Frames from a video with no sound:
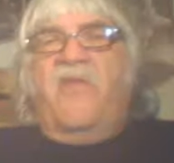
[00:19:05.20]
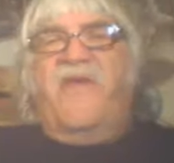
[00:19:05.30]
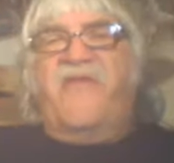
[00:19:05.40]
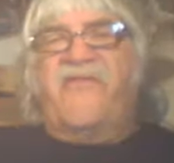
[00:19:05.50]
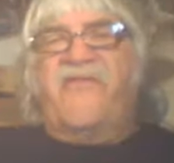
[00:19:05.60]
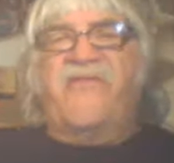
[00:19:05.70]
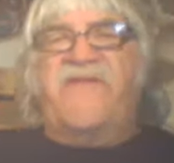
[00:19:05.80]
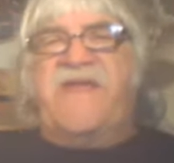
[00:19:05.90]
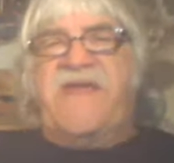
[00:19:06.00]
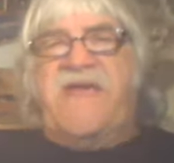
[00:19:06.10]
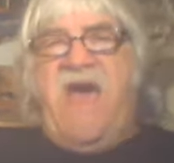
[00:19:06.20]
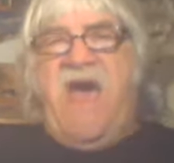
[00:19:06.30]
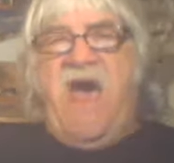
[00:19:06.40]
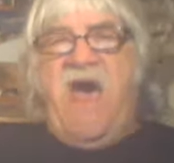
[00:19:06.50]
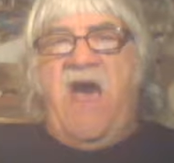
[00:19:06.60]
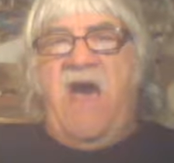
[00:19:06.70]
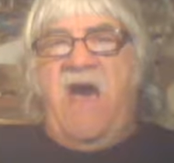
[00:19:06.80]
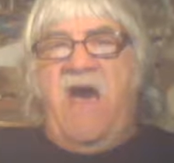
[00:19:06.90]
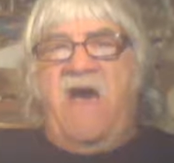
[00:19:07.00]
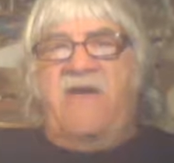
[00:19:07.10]
This is the
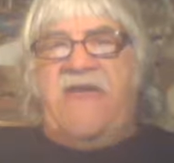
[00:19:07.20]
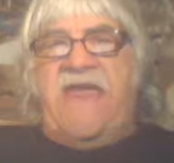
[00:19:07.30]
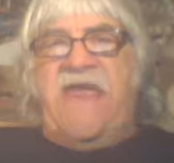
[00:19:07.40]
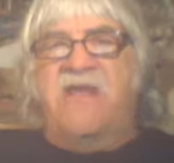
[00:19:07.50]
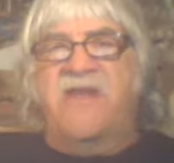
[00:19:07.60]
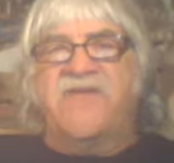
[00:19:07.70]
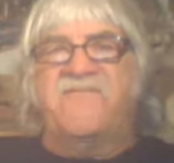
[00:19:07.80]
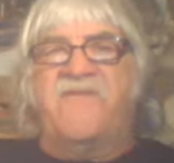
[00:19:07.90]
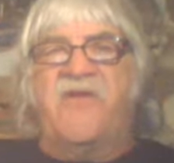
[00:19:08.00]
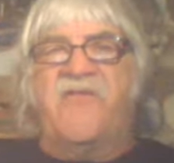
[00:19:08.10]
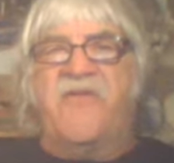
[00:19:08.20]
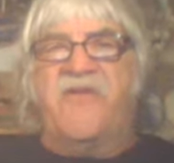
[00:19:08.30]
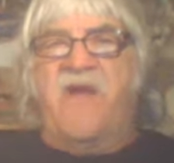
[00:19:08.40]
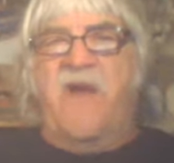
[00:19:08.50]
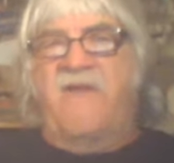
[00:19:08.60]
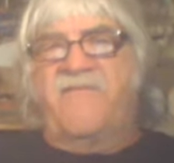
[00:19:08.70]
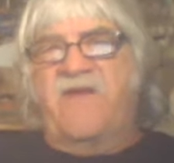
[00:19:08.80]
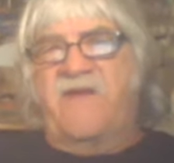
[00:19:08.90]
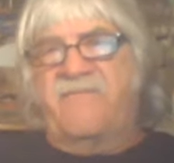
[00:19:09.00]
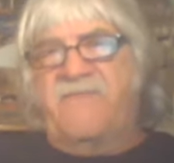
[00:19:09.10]
uh, English version of
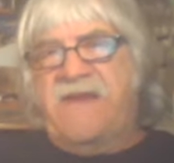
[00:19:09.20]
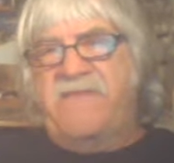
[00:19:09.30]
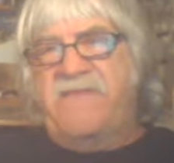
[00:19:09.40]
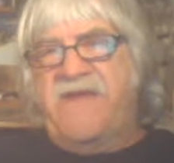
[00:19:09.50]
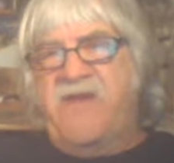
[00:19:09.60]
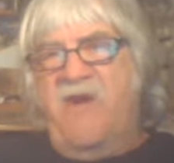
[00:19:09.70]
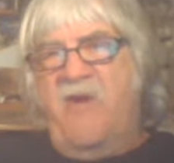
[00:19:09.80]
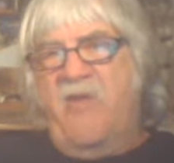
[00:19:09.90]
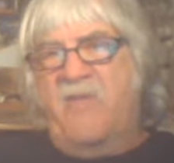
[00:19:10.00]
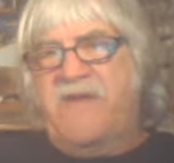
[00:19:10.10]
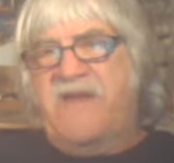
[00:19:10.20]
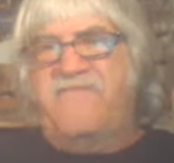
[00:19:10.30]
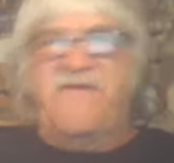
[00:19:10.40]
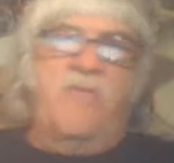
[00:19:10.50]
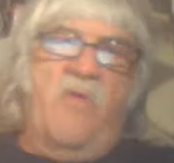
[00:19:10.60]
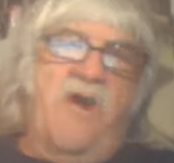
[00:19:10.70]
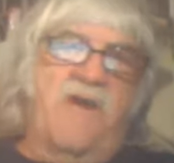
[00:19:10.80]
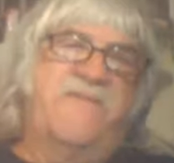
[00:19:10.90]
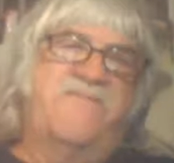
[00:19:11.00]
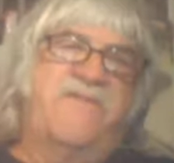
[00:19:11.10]
the PBO or pv
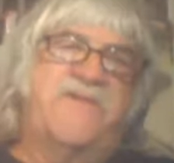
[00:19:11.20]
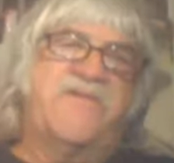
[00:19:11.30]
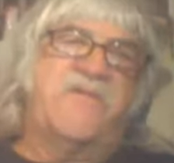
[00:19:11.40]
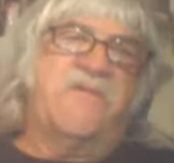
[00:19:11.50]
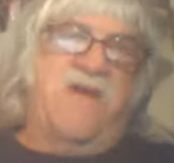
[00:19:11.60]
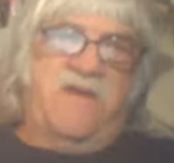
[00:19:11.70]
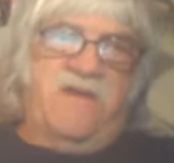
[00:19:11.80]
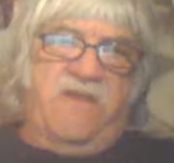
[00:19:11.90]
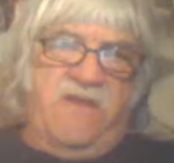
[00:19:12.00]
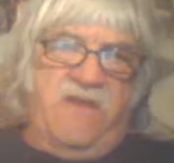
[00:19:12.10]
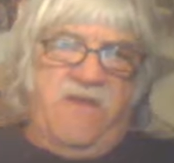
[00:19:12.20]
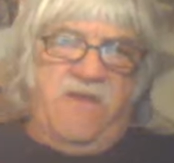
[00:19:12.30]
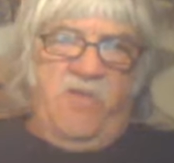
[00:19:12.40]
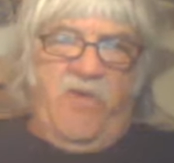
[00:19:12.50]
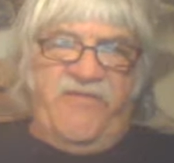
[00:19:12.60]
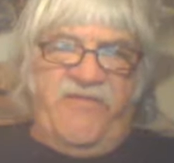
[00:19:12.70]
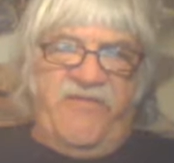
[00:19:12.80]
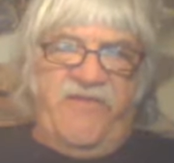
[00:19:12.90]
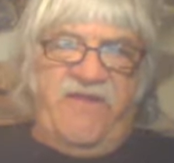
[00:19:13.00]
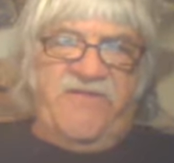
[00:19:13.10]
one Ventura, which
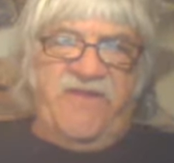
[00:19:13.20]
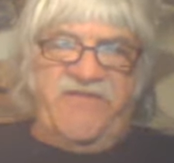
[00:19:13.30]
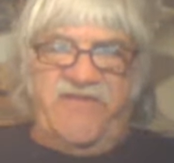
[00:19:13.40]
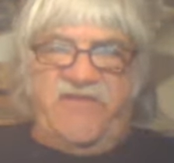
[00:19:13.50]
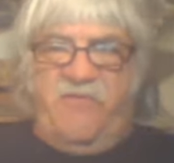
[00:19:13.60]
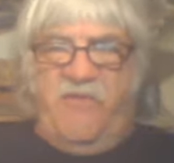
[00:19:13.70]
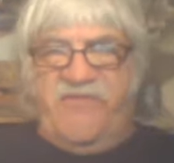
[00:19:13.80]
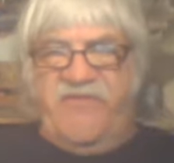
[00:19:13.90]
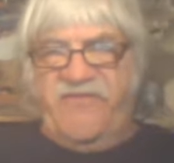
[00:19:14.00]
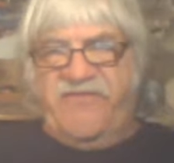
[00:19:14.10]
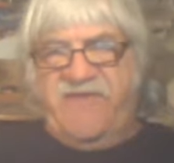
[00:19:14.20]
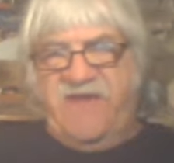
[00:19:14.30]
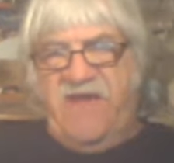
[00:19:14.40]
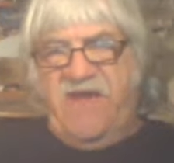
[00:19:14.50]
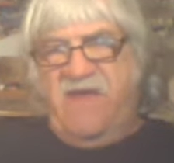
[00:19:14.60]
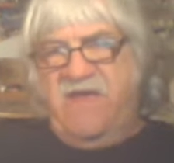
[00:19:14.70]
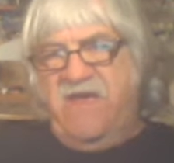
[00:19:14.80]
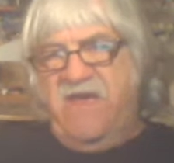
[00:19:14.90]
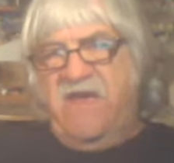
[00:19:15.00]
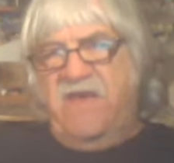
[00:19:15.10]
is a distant, which is the uh,
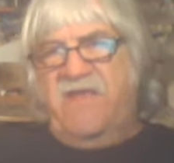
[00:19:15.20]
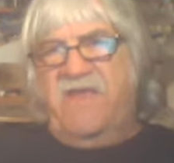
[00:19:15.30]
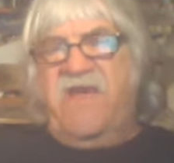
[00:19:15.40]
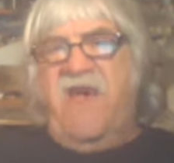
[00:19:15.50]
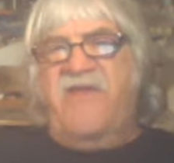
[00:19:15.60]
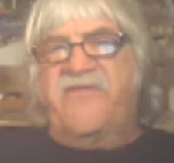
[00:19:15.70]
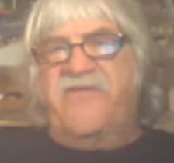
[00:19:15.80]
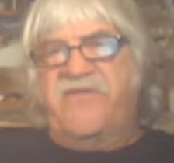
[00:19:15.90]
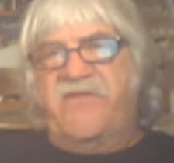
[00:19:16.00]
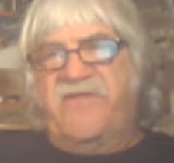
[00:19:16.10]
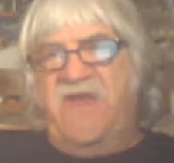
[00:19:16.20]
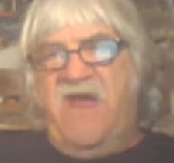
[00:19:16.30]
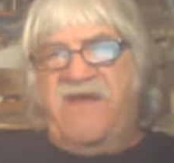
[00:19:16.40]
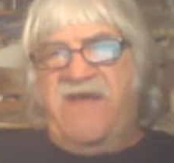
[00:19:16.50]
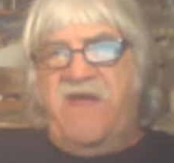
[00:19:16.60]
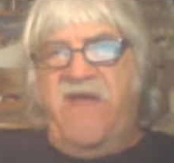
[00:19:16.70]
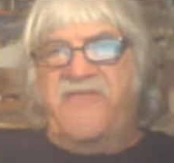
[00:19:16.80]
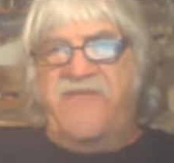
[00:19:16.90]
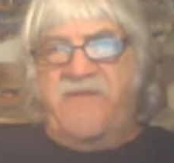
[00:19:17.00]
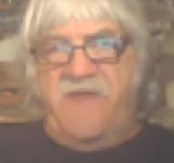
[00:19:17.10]
the cousin to the Lockheed
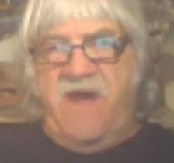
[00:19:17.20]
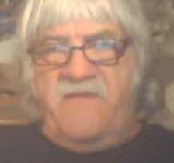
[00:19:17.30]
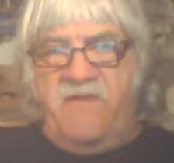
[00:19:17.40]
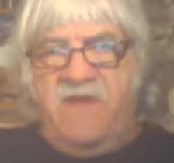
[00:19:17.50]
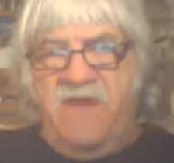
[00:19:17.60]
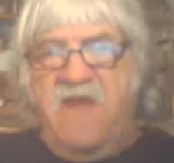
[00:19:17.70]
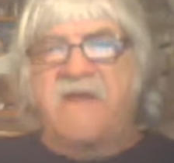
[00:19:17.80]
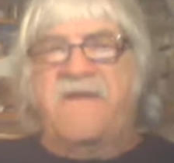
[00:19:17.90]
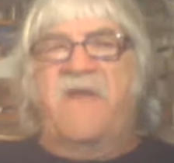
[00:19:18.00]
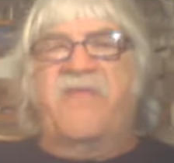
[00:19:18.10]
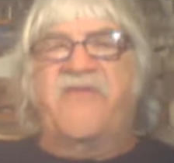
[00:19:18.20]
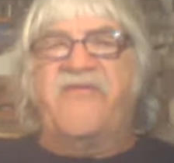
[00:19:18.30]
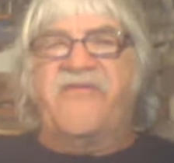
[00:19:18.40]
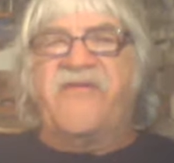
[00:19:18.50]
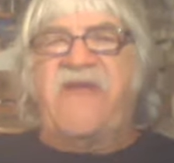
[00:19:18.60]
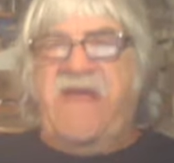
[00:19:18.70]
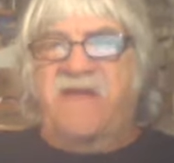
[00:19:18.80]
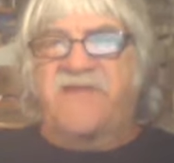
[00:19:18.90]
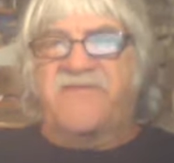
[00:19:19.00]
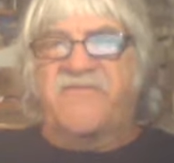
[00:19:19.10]
Hudson bomber. Now this is the
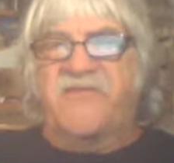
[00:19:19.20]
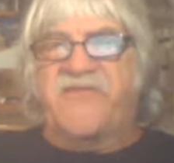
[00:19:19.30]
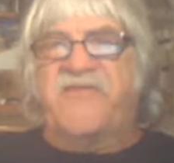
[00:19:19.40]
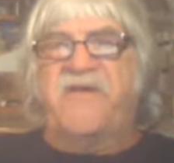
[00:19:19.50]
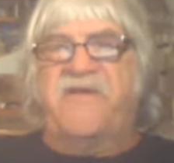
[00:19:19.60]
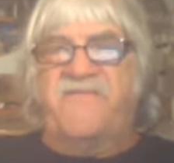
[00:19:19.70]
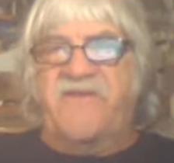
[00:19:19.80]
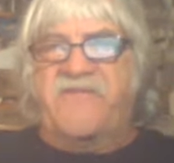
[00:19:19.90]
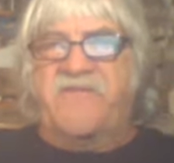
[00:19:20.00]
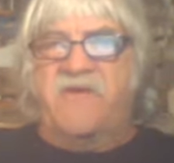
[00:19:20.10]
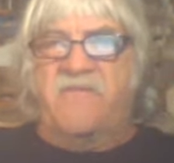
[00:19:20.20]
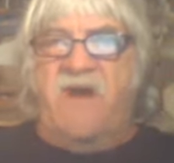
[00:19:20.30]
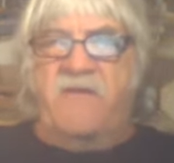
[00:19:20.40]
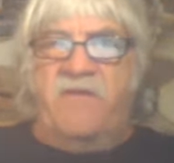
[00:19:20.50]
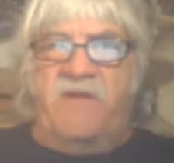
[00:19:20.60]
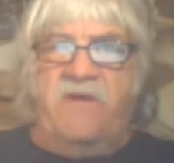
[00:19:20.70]
English version of the Ventura bomber.